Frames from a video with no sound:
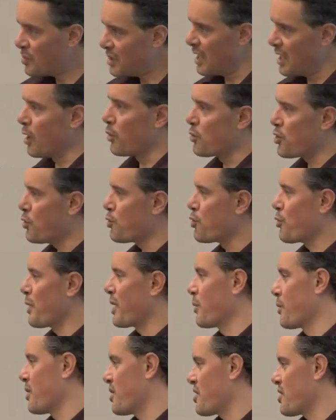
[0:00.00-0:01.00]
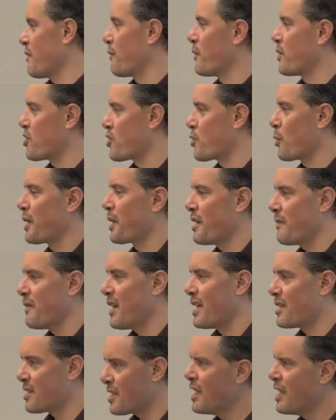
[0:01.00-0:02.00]
else you trigger this different story
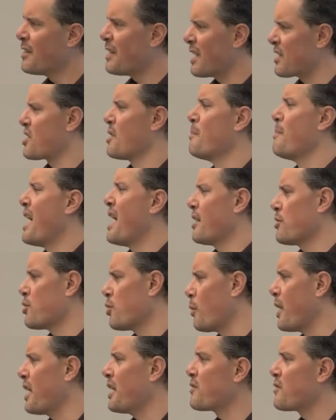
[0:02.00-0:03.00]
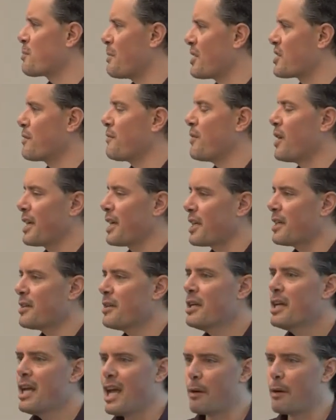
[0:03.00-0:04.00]
event. That's the manual way of specifying it.
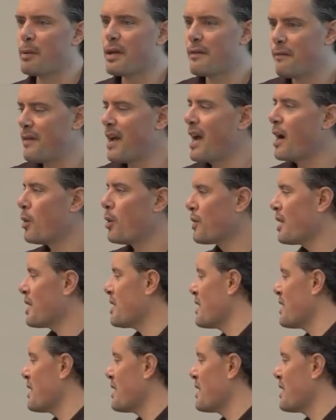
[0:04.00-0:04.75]
And we have found that,